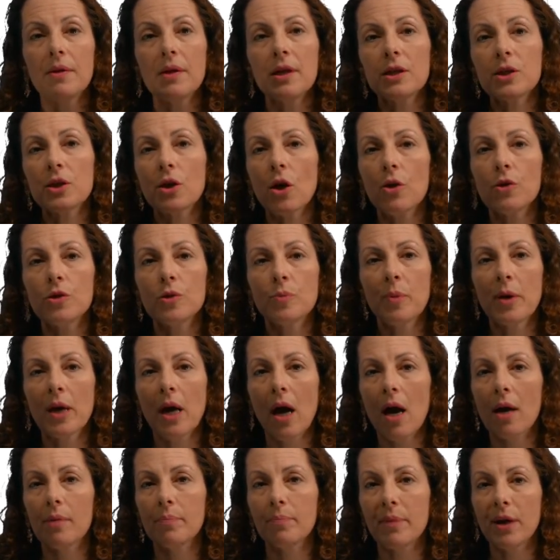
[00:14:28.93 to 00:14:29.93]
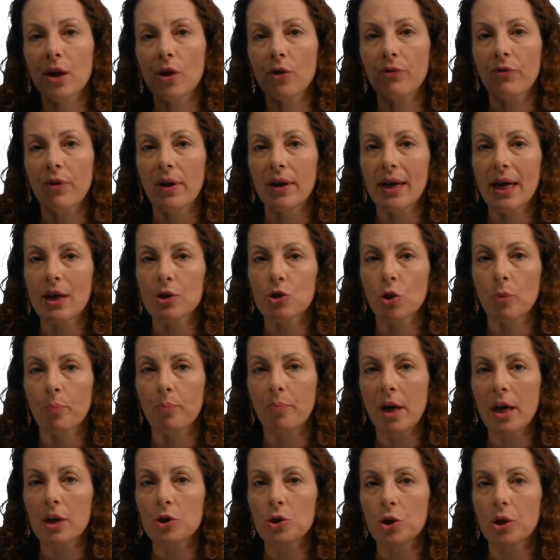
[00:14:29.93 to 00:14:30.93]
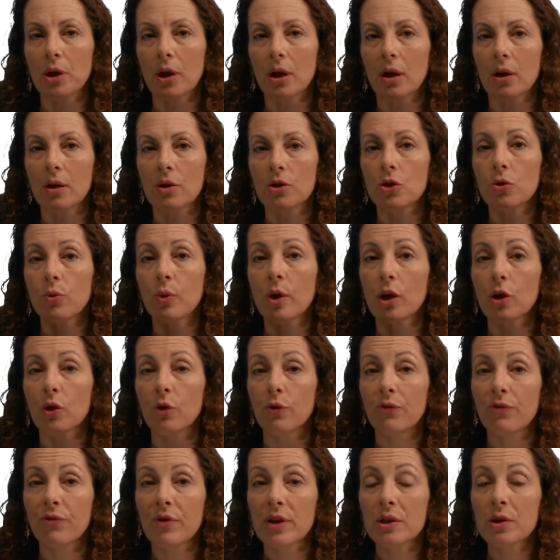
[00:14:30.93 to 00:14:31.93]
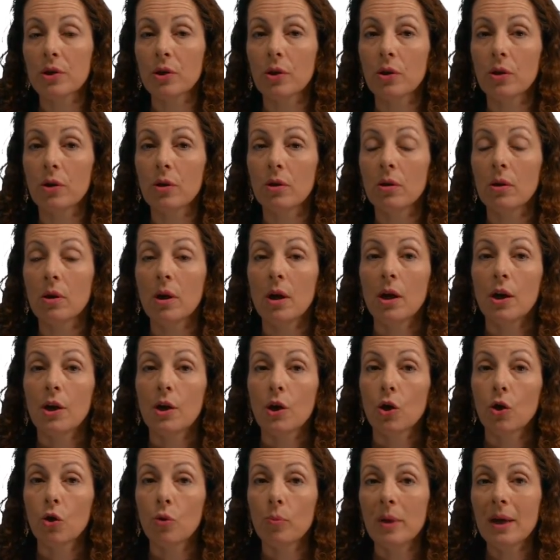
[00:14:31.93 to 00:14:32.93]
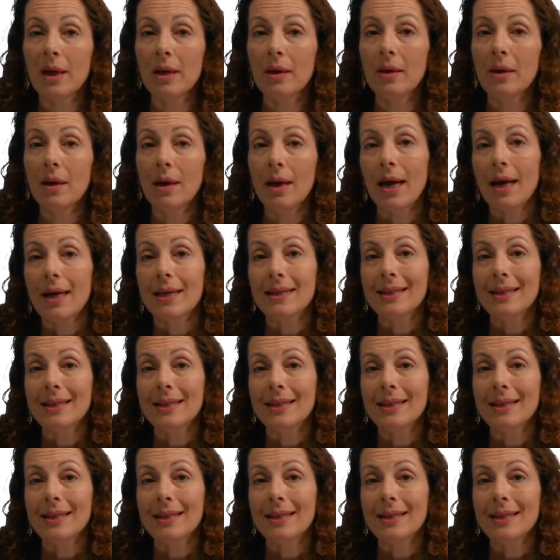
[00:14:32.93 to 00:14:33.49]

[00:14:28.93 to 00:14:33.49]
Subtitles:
This goes beyond mere financial budgeting to include physical, human,